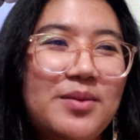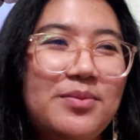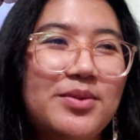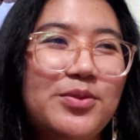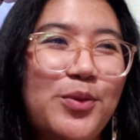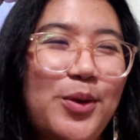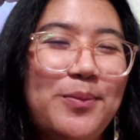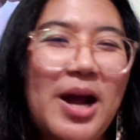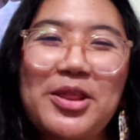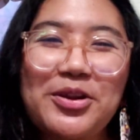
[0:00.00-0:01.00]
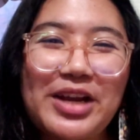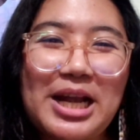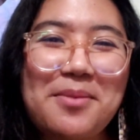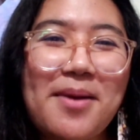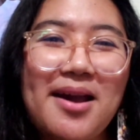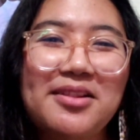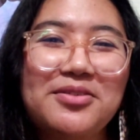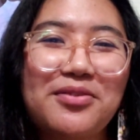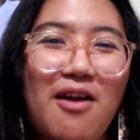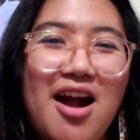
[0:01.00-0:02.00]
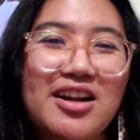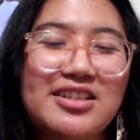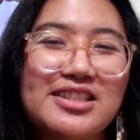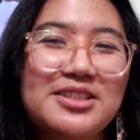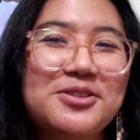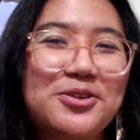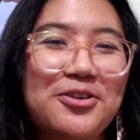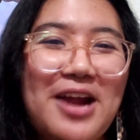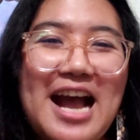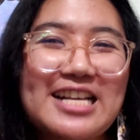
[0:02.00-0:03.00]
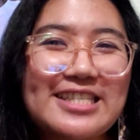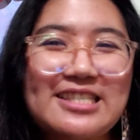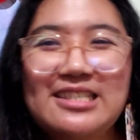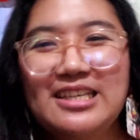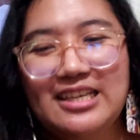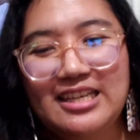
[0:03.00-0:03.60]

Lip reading: before bothering a pile of rocks or grass